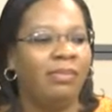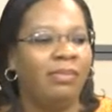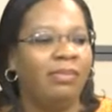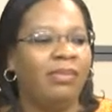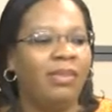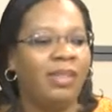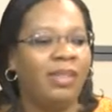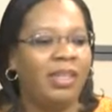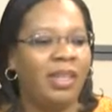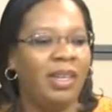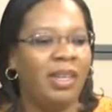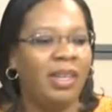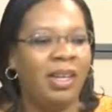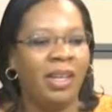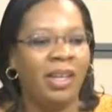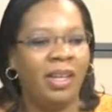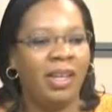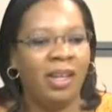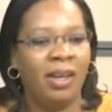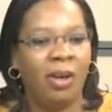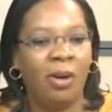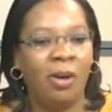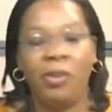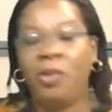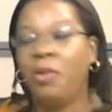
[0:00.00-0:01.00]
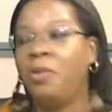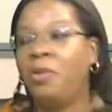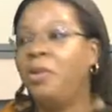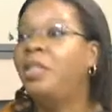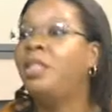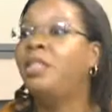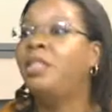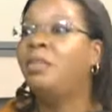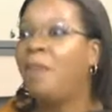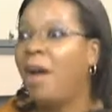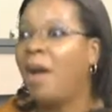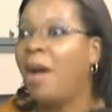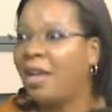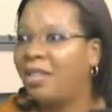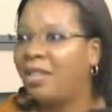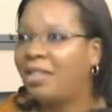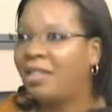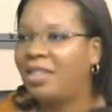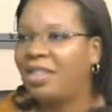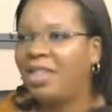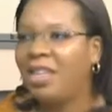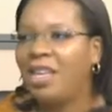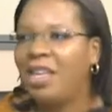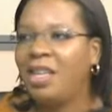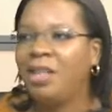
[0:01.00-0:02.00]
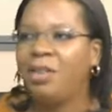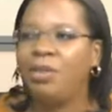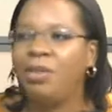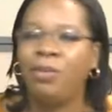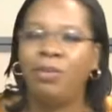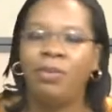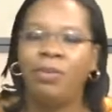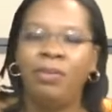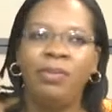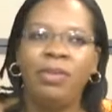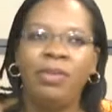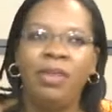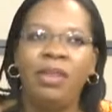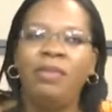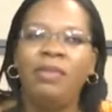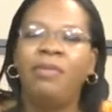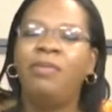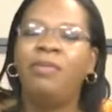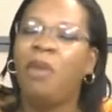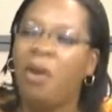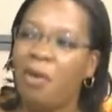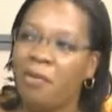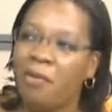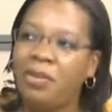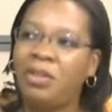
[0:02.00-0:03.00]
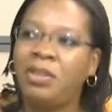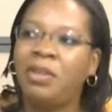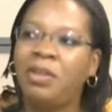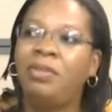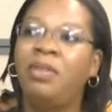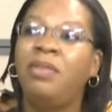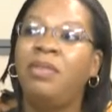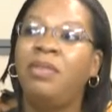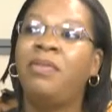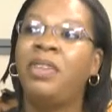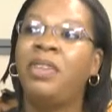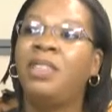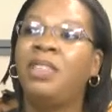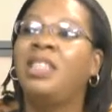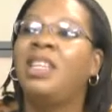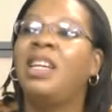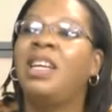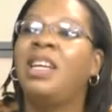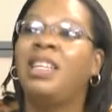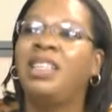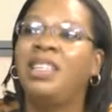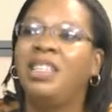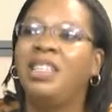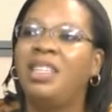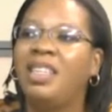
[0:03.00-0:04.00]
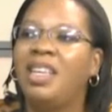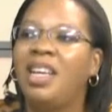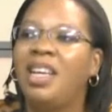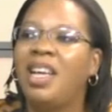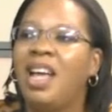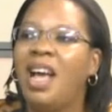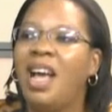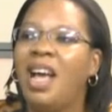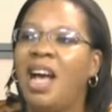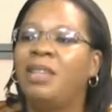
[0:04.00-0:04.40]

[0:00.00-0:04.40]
uh, authorities past, the, the office of the First Lady mm.